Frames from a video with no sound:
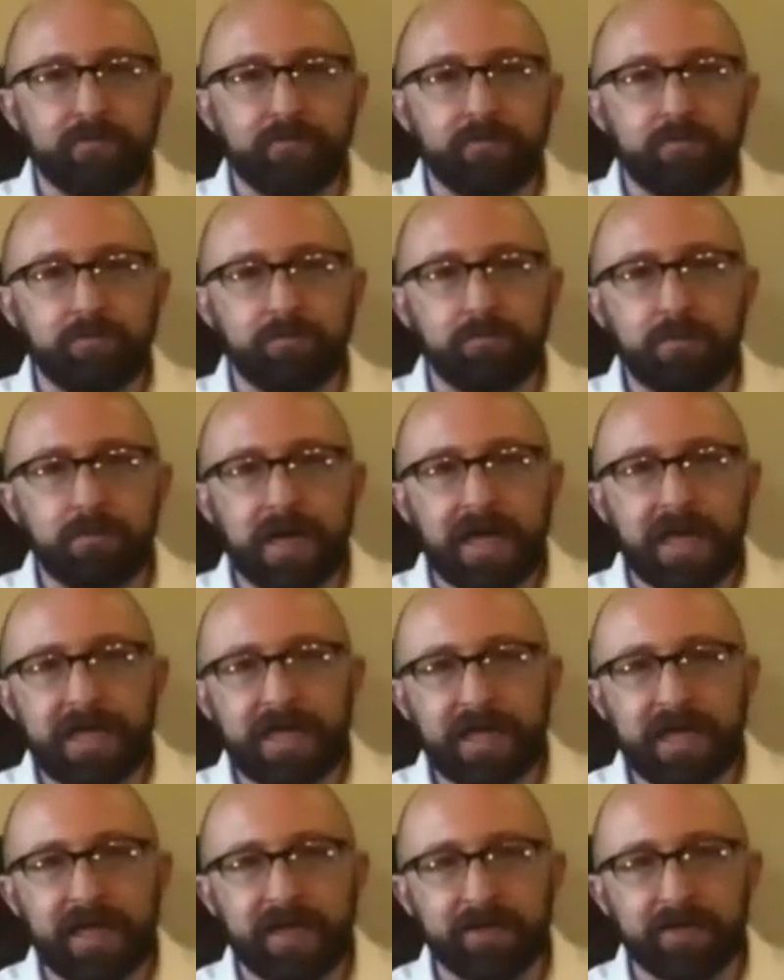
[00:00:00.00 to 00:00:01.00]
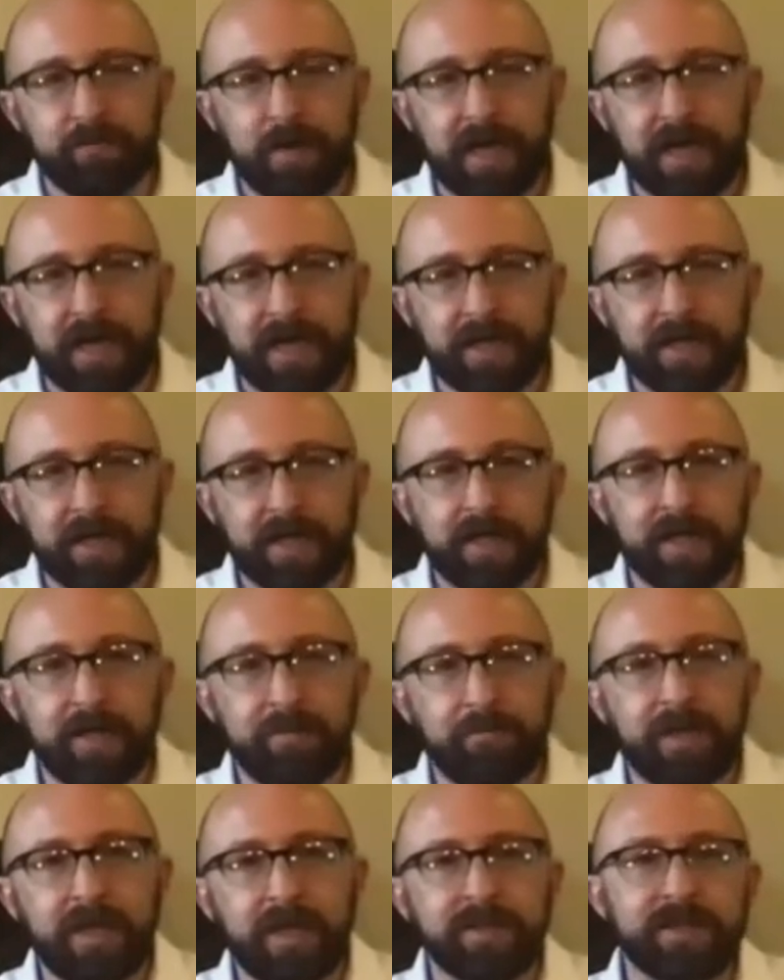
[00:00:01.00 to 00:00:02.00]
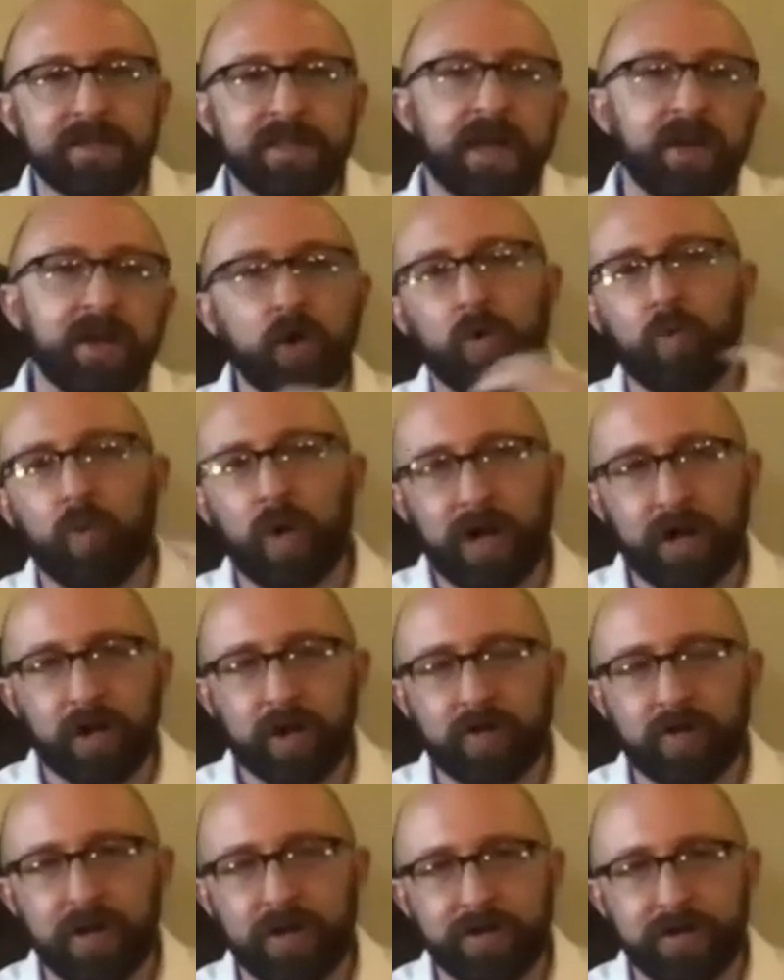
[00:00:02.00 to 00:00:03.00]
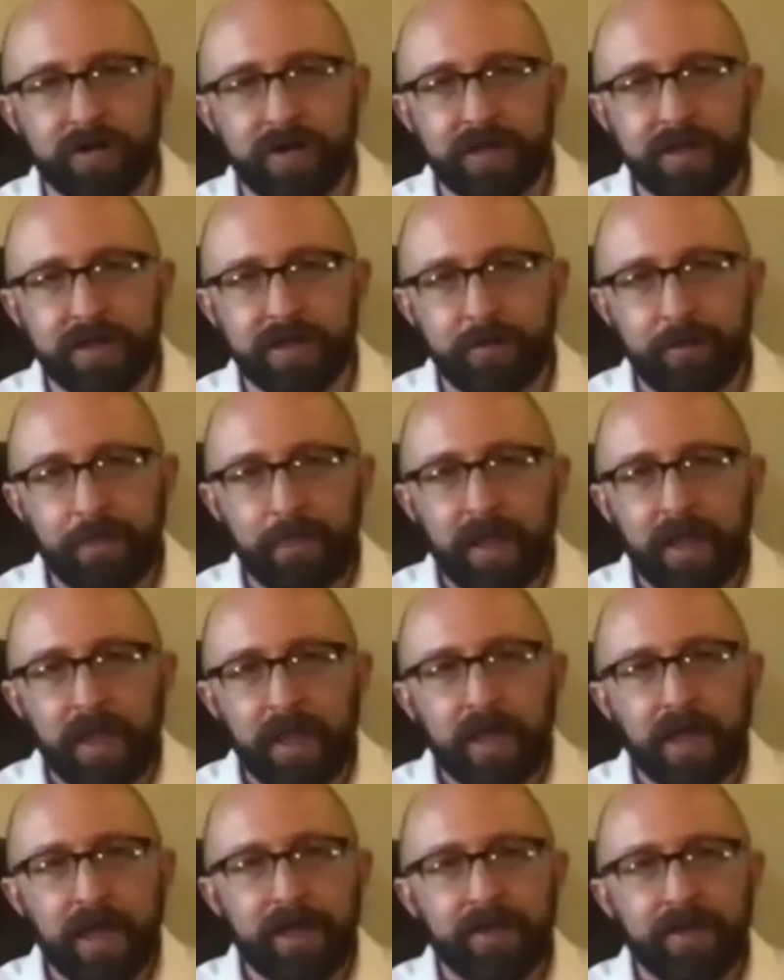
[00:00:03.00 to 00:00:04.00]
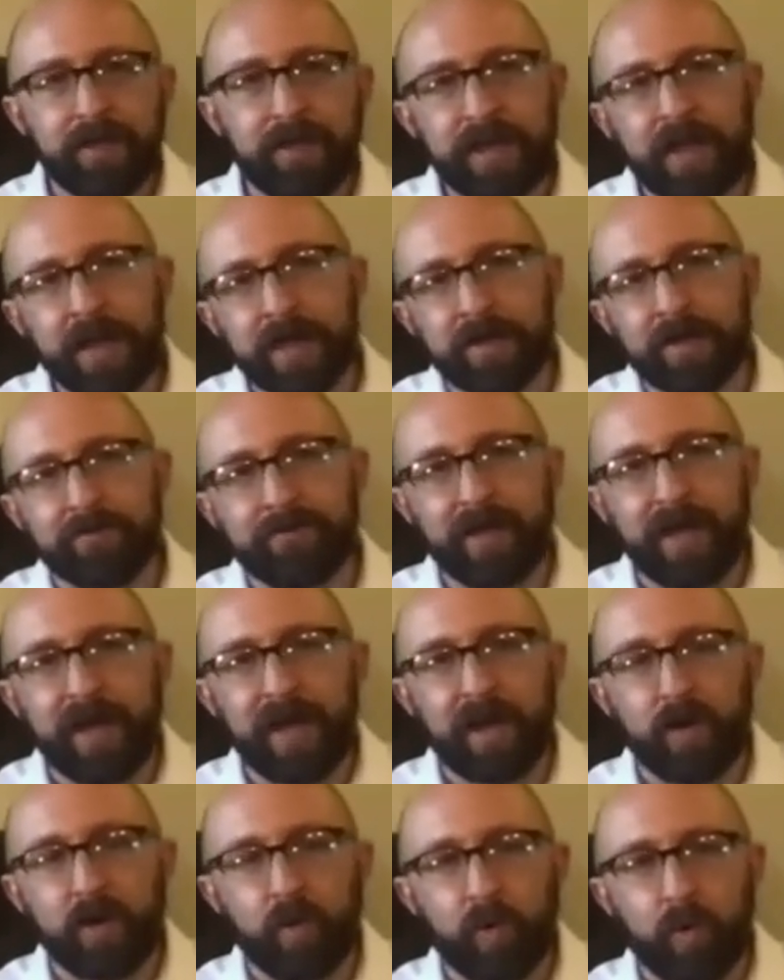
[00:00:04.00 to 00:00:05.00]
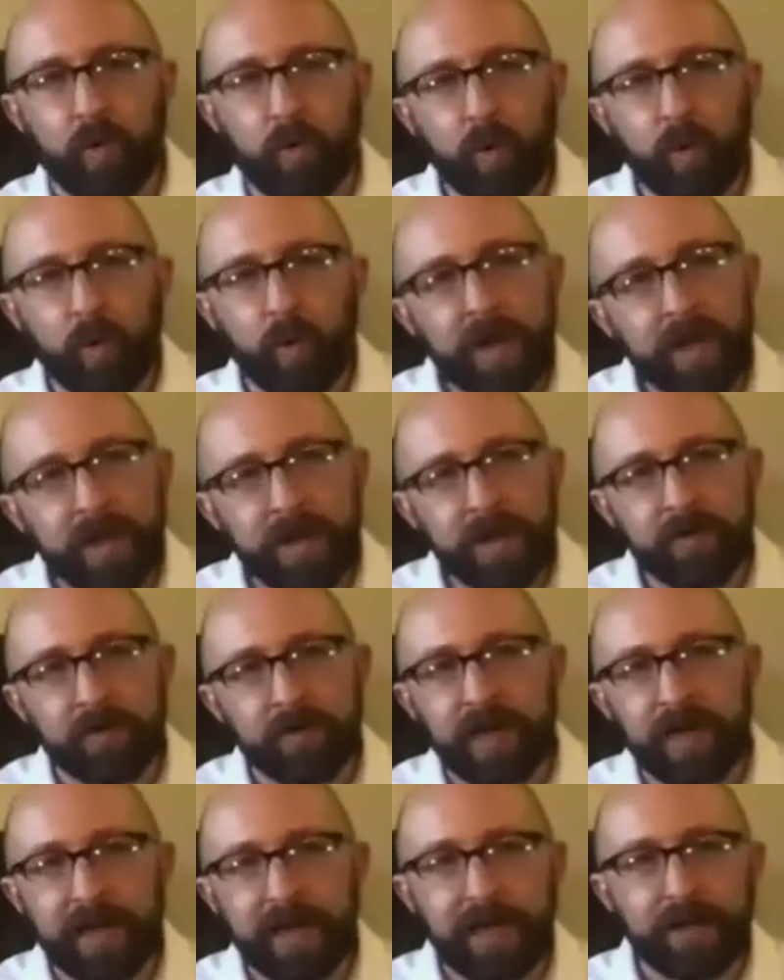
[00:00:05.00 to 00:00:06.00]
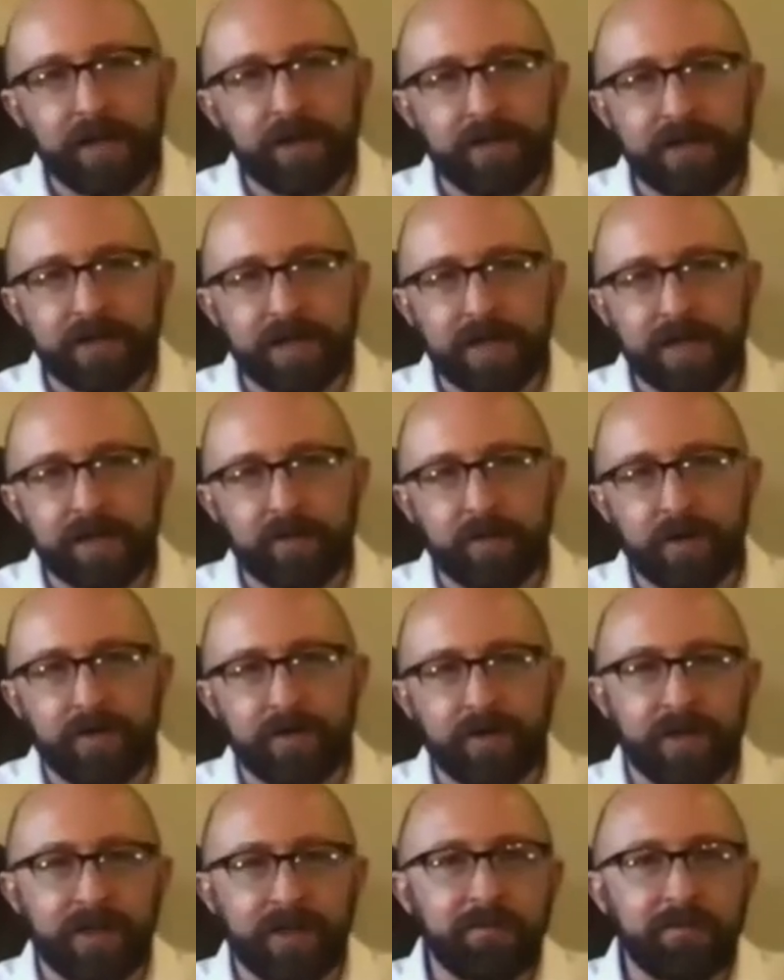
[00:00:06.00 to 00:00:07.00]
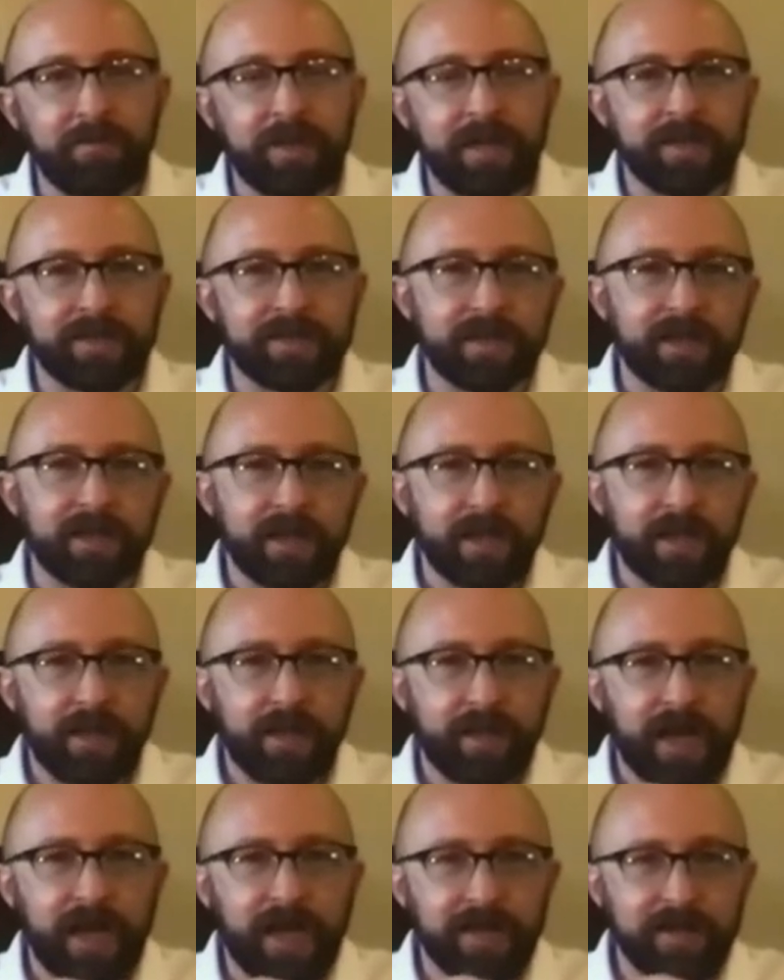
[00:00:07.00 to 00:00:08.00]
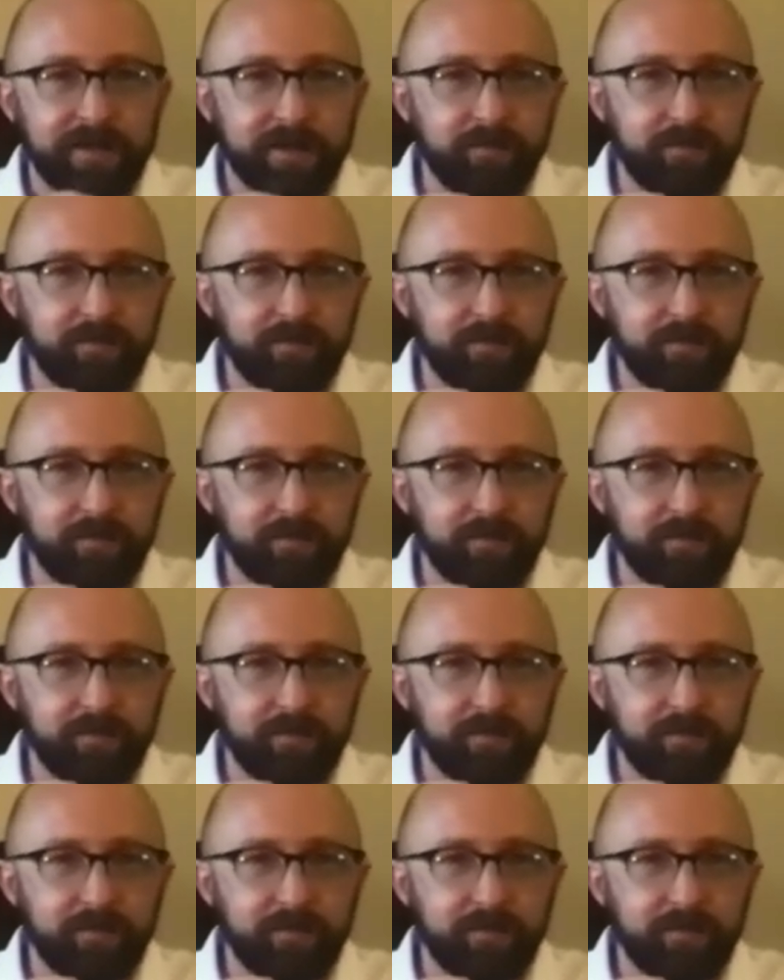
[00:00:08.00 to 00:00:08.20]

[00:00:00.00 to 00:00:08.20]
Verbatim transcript: mind as mind, mm-hmm. it means that aware quality. And thinking of that wind or that energetic quality, that means that